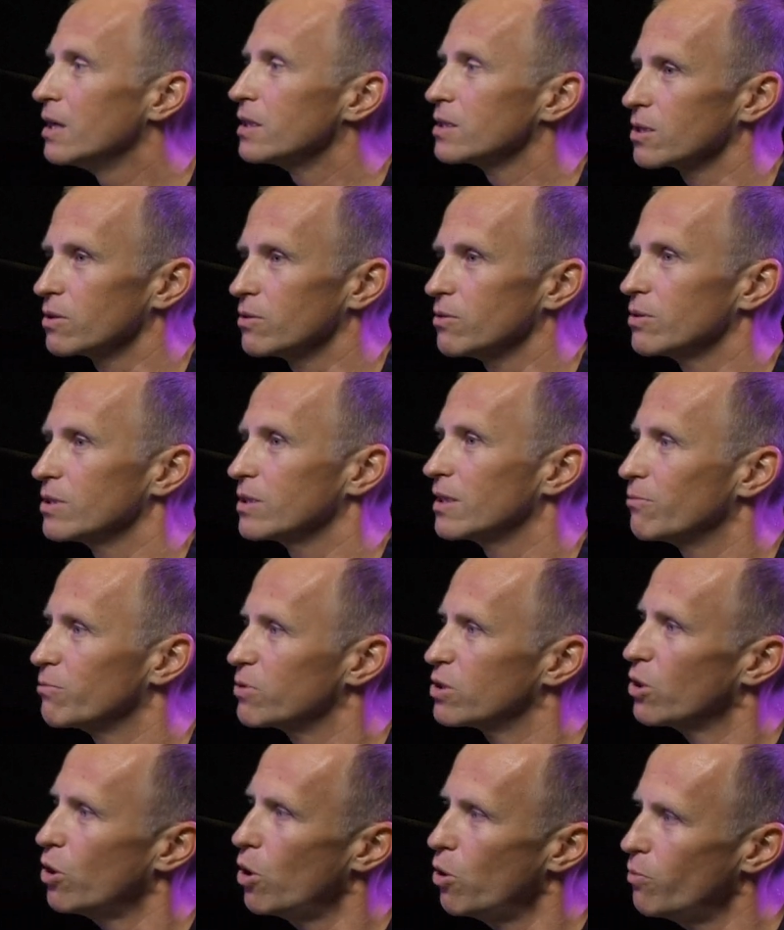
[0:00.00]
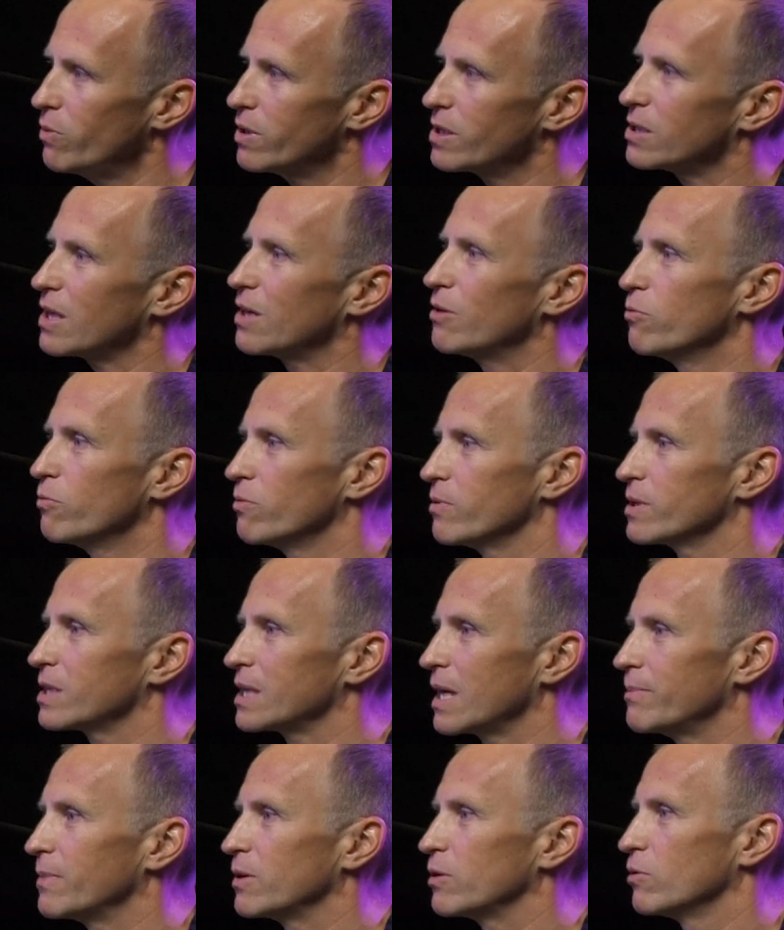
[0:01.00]
So there is always
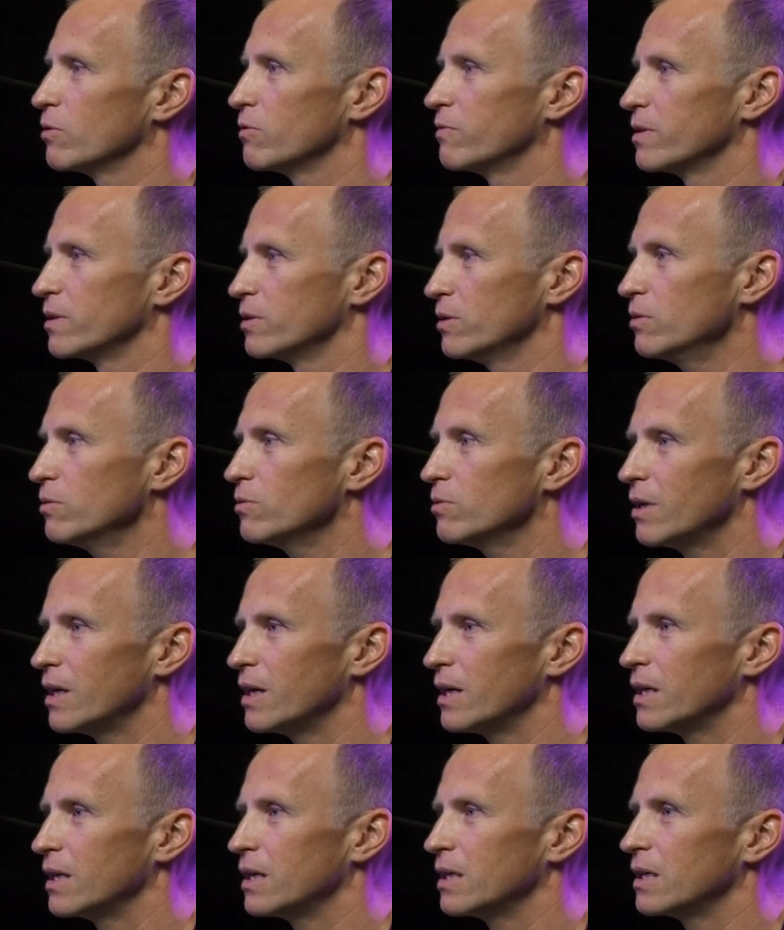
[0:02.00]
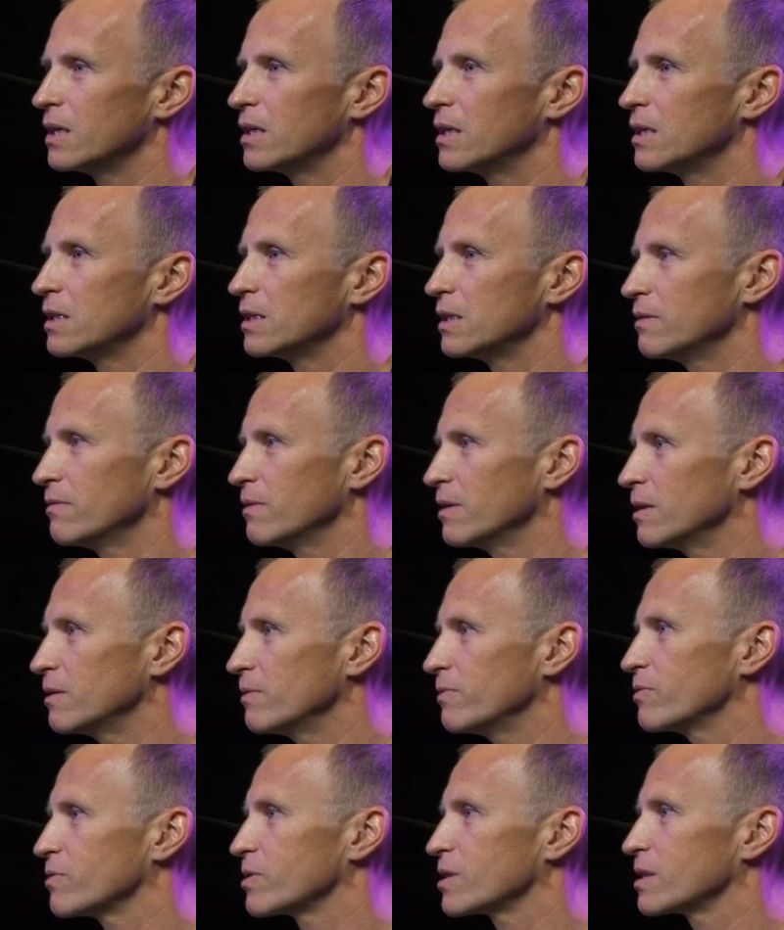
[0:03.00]
someone over you, and even
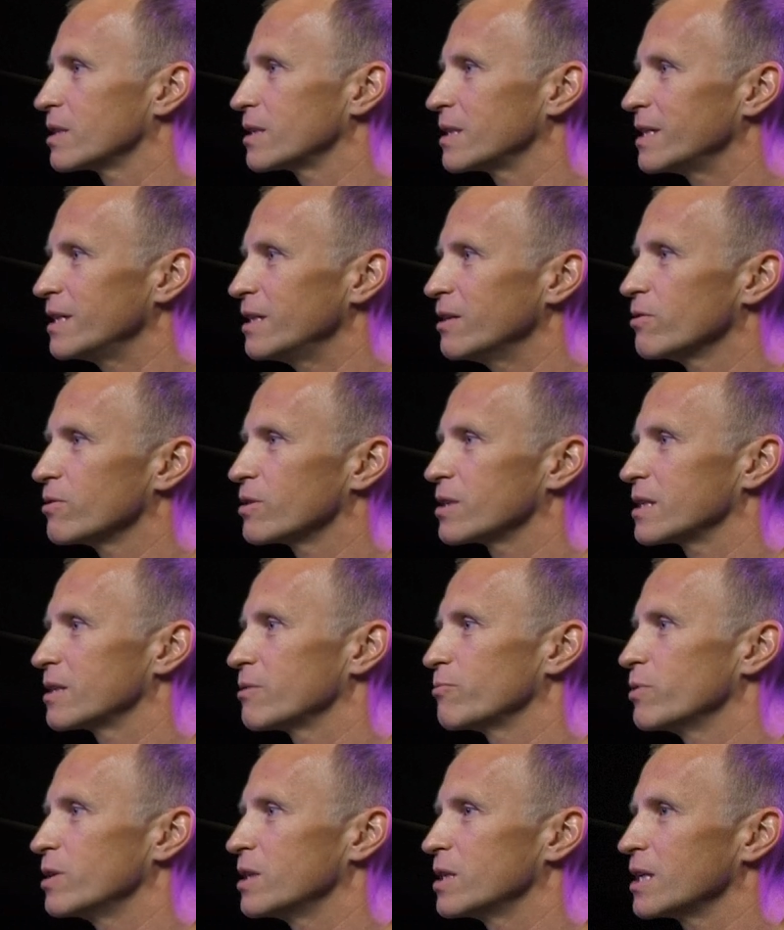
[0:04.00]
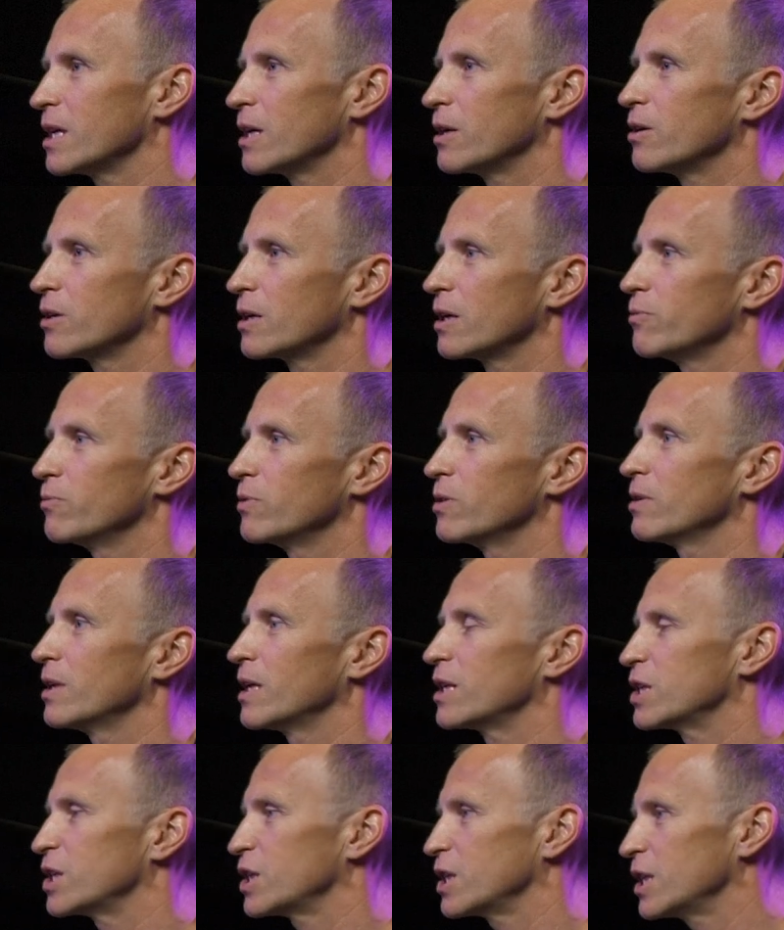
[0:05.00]
if your CEO will say, okay, we're
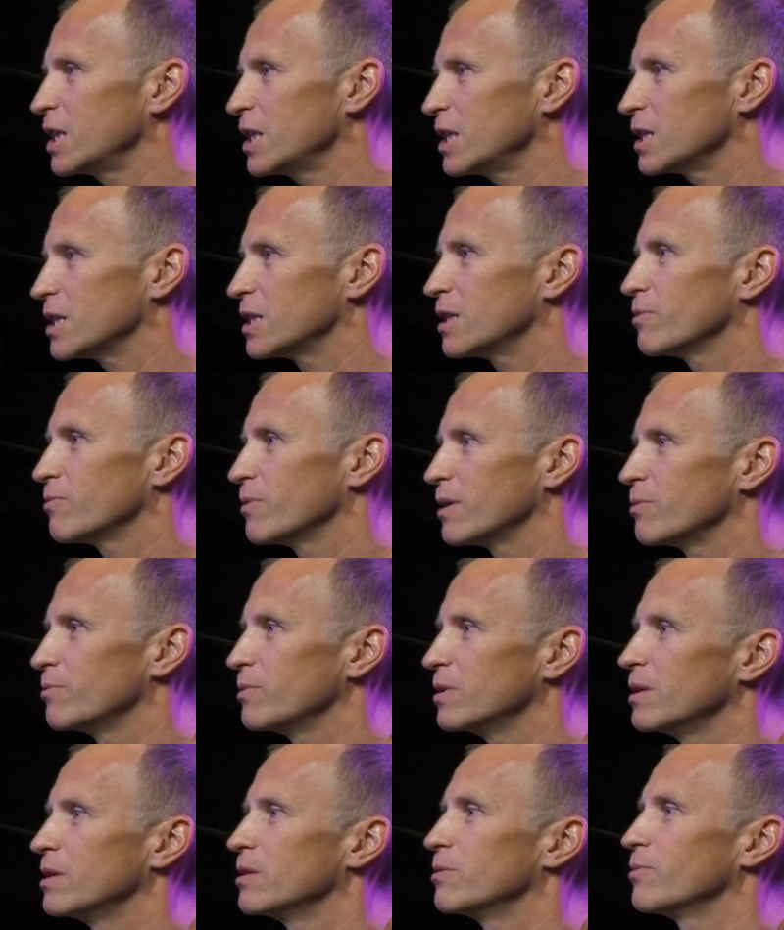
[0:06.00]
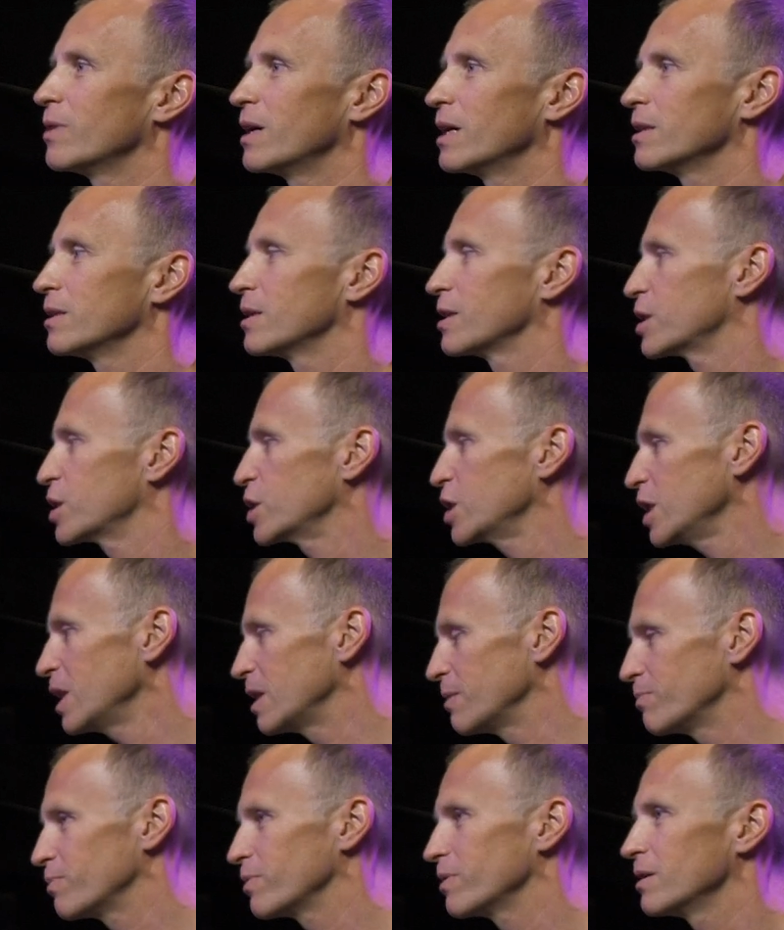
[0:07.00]
gonna change the way we run the
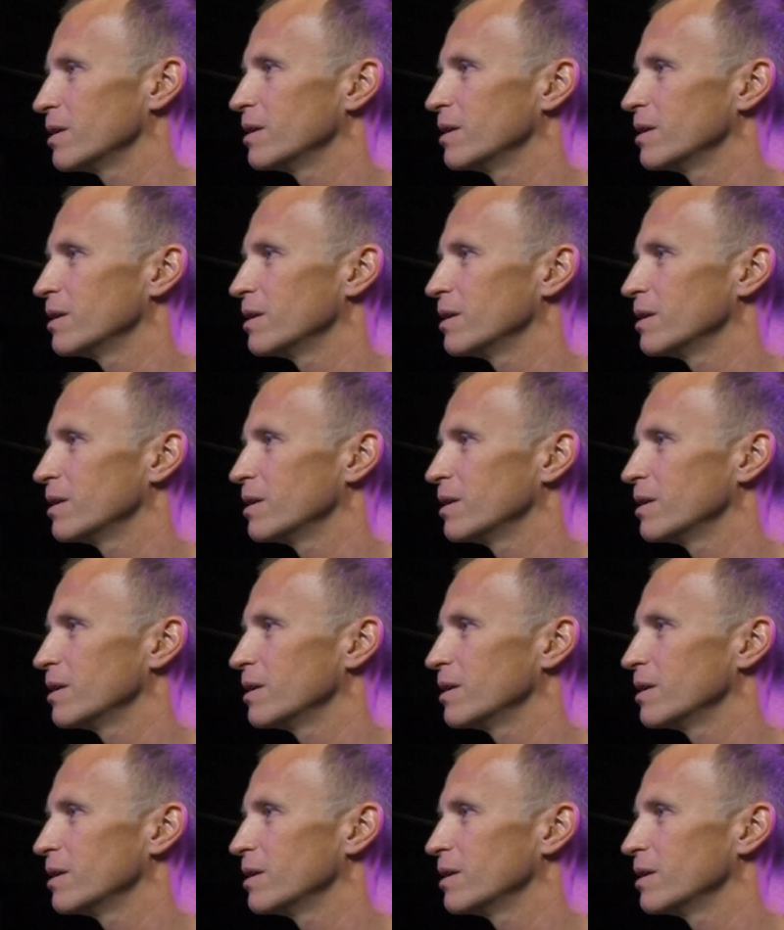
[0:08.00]
ship,